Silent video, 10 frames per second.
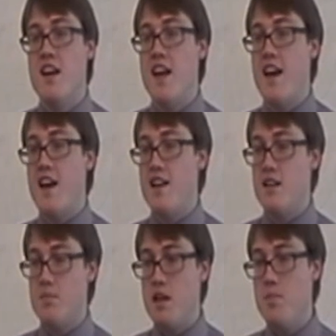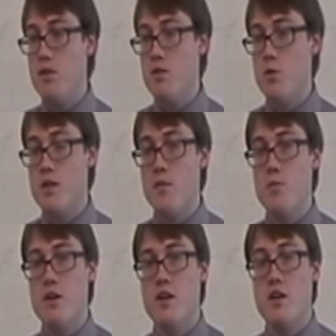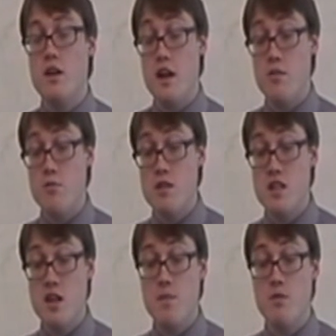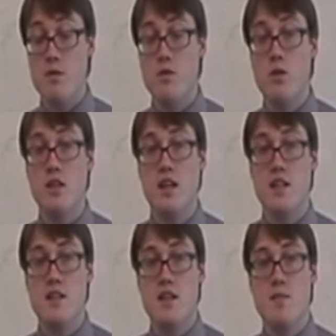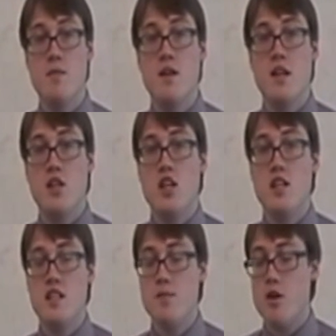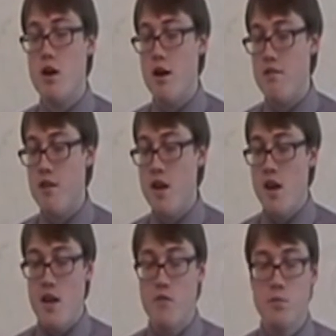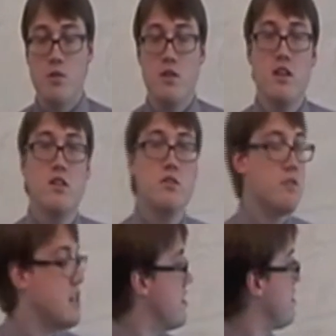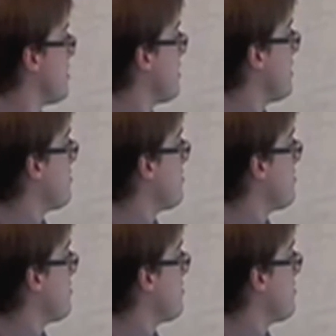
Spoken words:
And the people of Northumbria had risen up in revolt against him and chased him off. And for political reasons, his